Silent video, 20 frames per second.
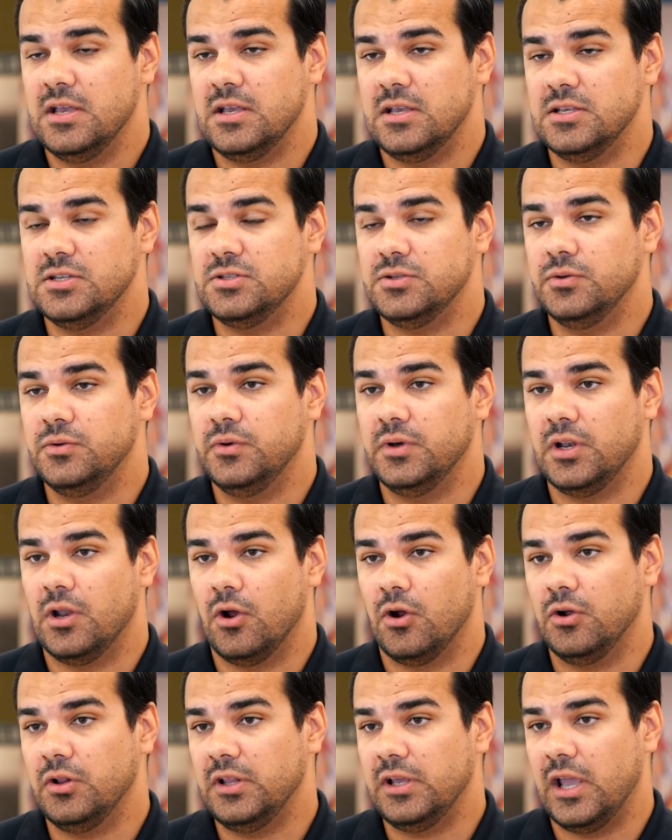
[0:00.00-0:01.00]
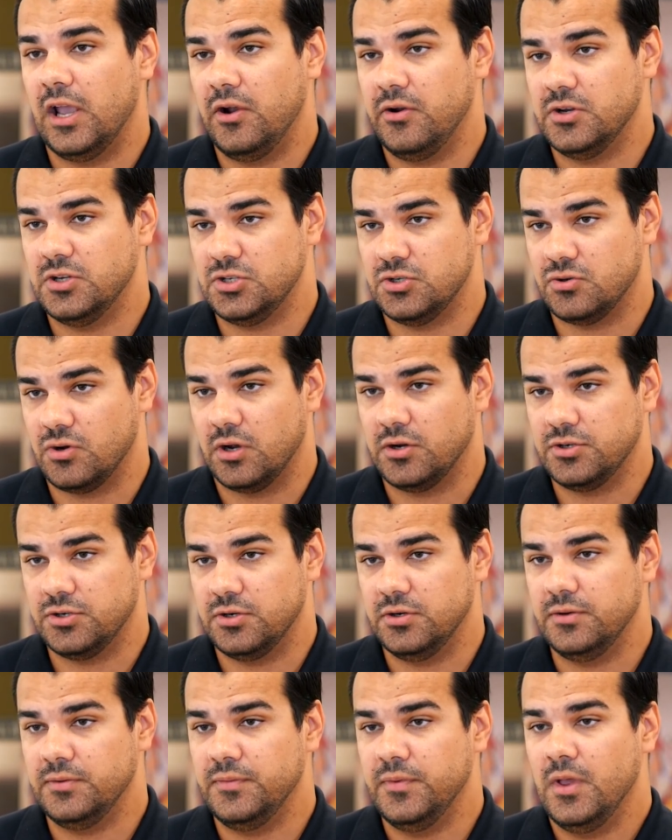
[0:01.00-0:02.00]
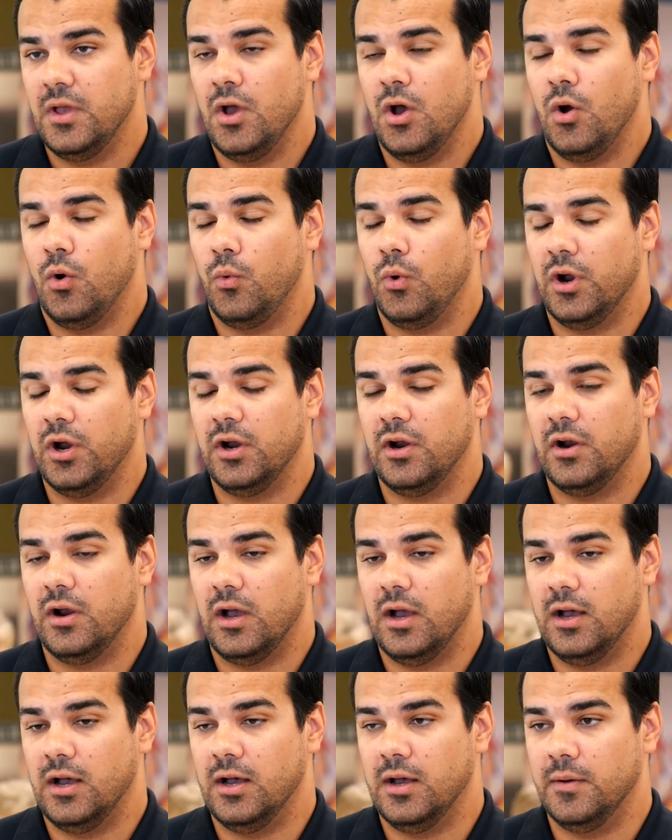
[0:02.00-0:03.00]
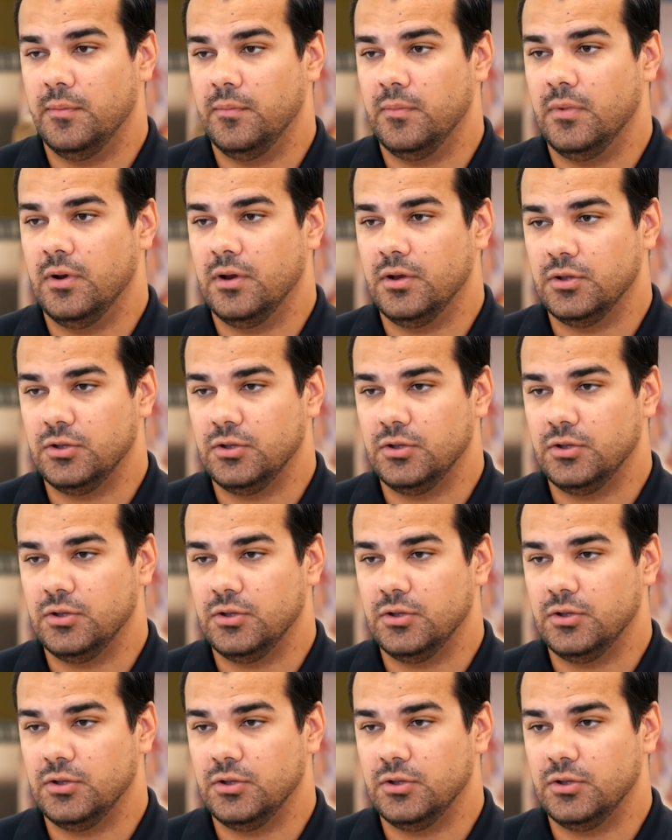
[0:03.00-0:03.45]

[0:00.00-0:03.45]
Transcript: is through an early era structure where um,